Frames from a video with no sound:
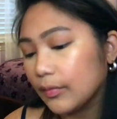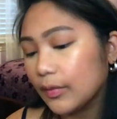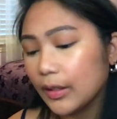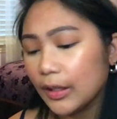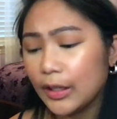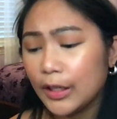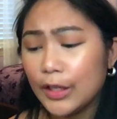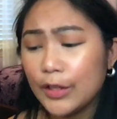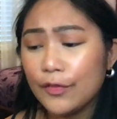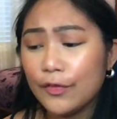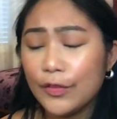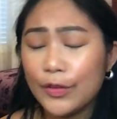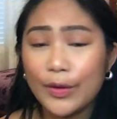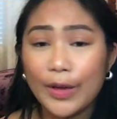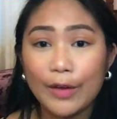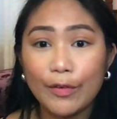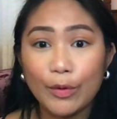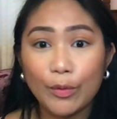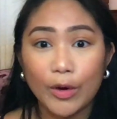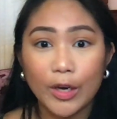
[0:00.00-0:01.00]
And if you
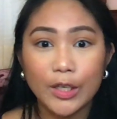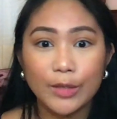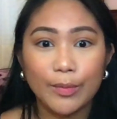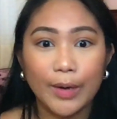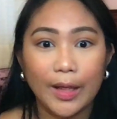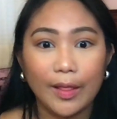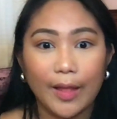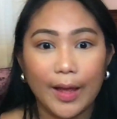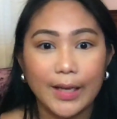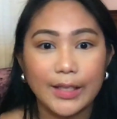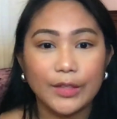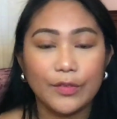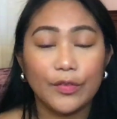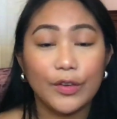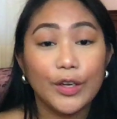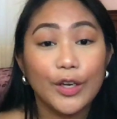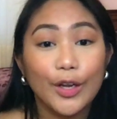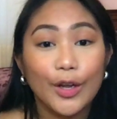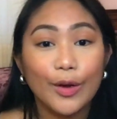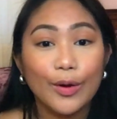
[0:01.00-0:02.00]
haven't watched my last
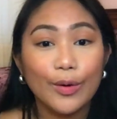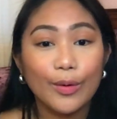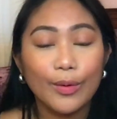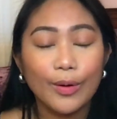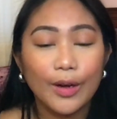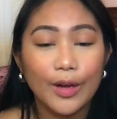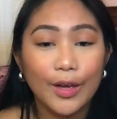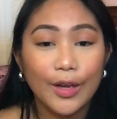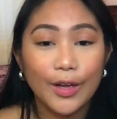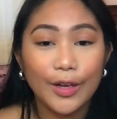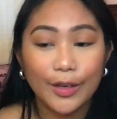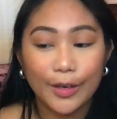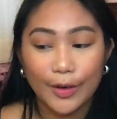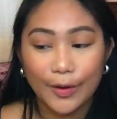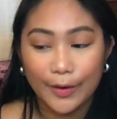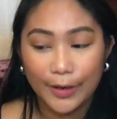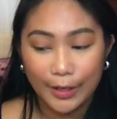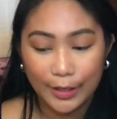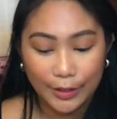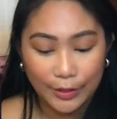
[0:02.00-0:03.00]
video, go
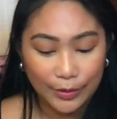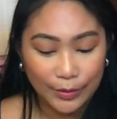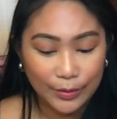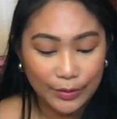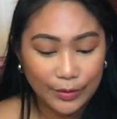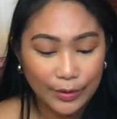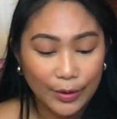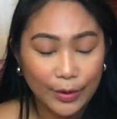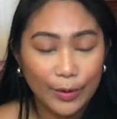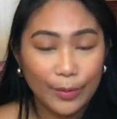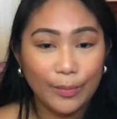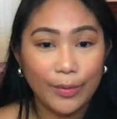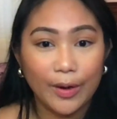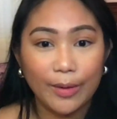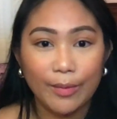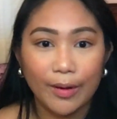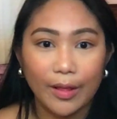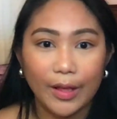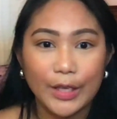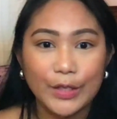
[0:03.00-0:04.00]
ahead and do so. But
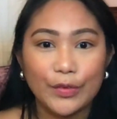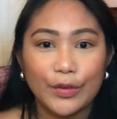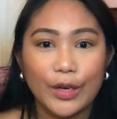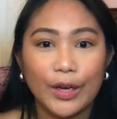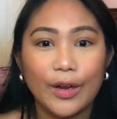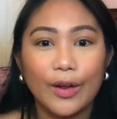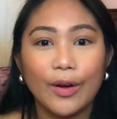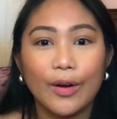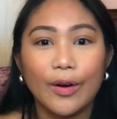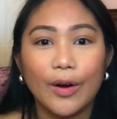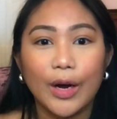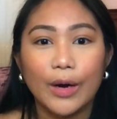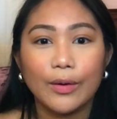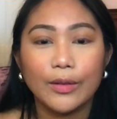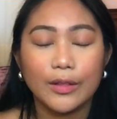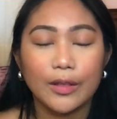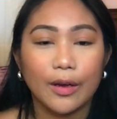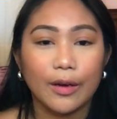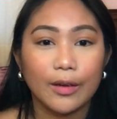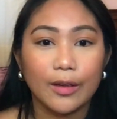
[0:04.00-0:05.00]
my last video, I was
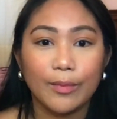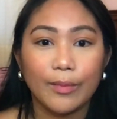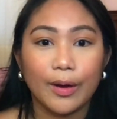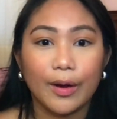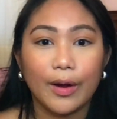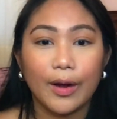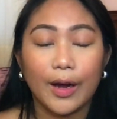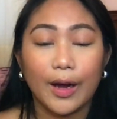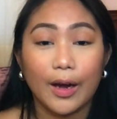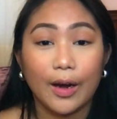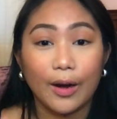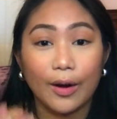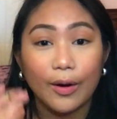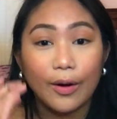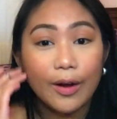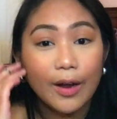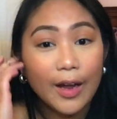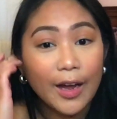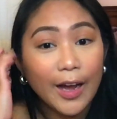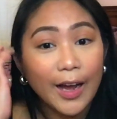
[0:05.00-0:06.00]
talking about
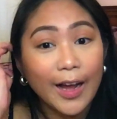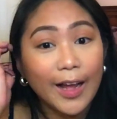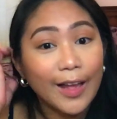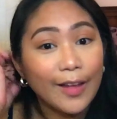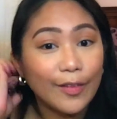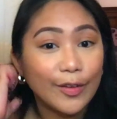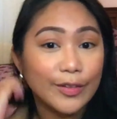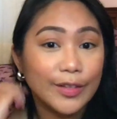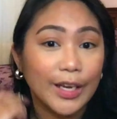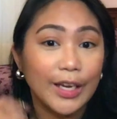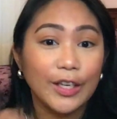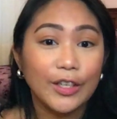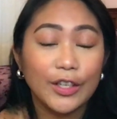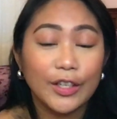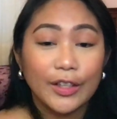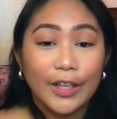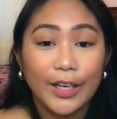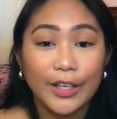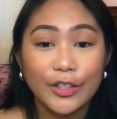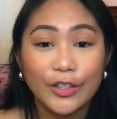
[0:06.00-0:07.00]
how I had those Asian
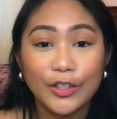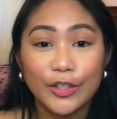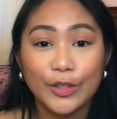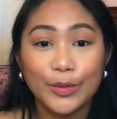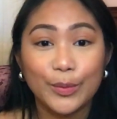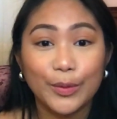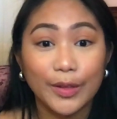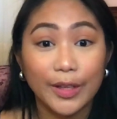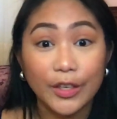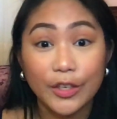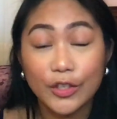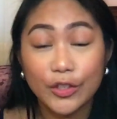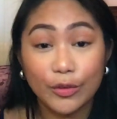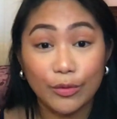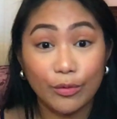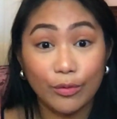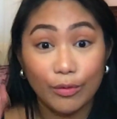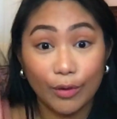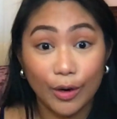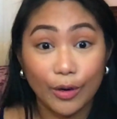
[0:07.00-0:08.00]
lashes where they just
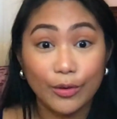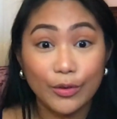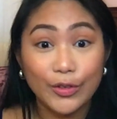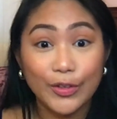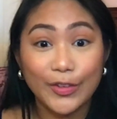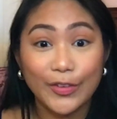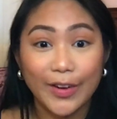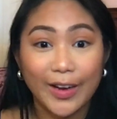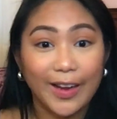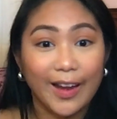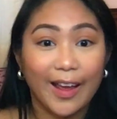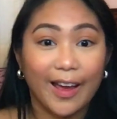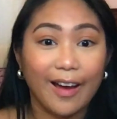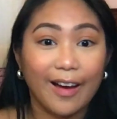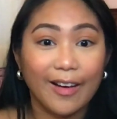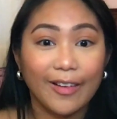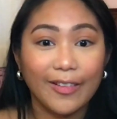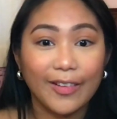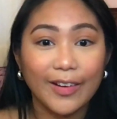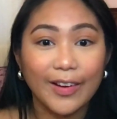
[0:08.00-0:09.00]
grow straight
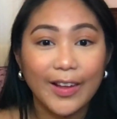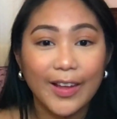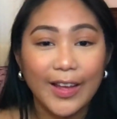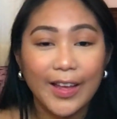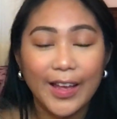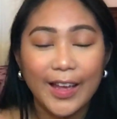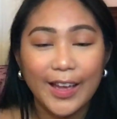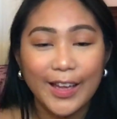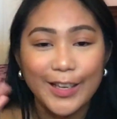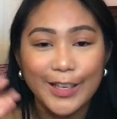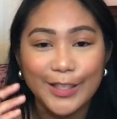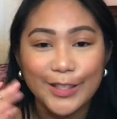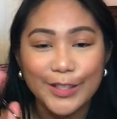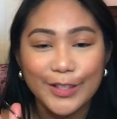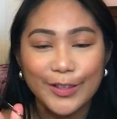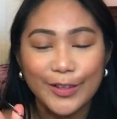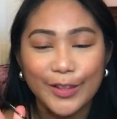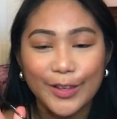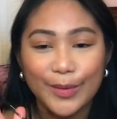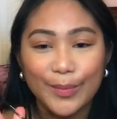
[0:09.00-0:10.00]
down, and
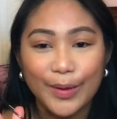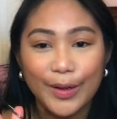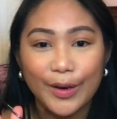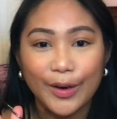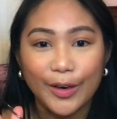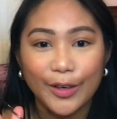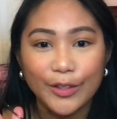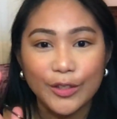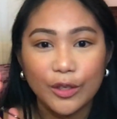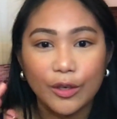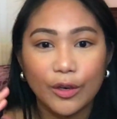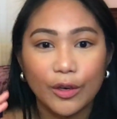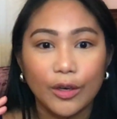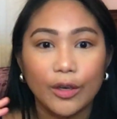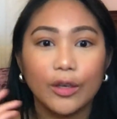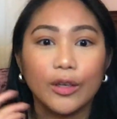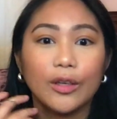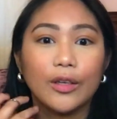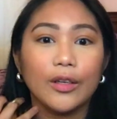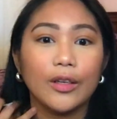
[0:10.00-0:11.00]
so they're a bit hard to
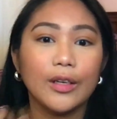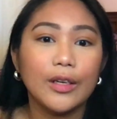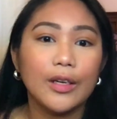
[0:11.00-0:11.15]
curl.